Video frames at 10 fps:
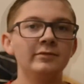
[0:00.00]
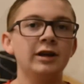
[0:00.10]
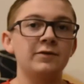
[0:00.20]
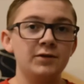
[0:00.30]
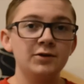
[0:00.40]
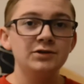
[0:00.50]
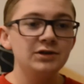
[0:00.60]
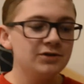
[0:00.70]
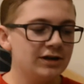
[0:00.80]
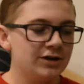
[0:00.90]
Now, for those of
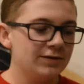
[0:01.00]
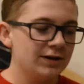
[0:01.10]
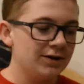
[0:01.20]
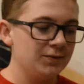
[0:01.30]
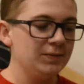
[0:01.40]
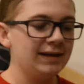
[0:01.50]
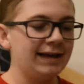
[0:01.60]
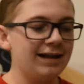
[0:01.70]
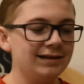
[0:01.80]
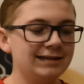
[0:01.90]
you that don't know, the
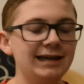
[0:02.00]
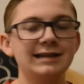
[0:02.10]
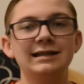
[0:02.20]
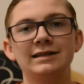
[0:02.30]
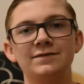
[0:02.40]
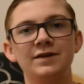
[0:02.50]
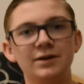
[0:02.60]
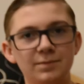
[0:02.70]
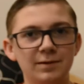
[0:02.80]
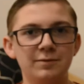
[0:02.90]
Galaxy S8's
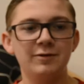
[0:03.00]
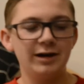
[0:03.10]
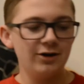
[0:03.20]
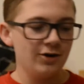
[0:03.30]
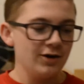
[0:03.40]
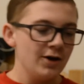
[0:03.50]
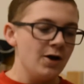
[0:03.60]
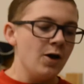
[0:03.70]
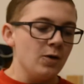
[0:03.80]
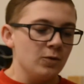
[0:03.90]
fingerprint reader
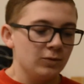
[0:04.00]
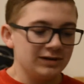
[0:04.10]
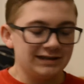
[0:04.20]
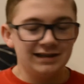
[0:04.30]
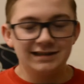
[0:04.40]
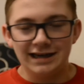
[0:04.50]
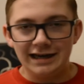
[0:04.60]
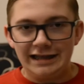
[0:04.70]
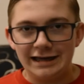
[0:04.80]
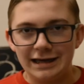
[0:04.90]
was to the
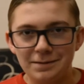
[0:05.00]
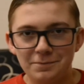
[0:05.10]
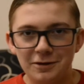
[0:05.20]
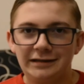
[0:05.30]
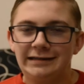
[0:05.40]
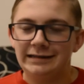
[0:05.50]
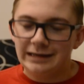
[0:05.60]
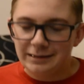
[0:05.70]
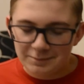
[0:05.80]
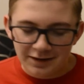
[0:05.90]
side of the camera.
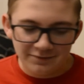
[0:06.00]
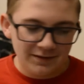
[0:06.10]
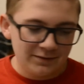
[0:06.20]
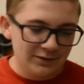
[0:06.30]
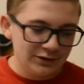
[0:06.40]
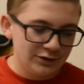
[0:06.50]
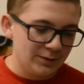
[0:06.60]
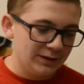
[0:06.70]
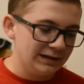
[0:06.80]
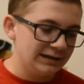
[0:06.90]
Not my favorite
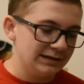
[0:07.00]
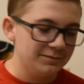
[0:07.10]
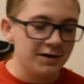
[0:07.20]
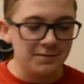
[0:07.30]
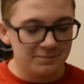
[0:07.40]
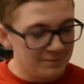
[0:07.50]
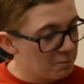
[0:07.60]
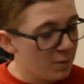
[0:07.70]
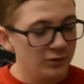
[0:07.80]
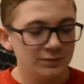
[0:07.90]
choice.
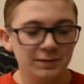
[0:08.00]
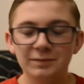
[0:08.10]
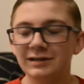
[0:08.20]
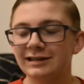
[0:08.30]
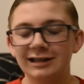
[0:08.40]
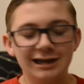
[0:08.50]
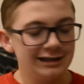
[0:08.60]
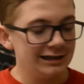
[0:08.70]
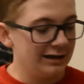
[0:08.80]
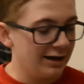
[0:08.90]
Most people didn't
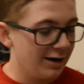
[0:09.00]
like it,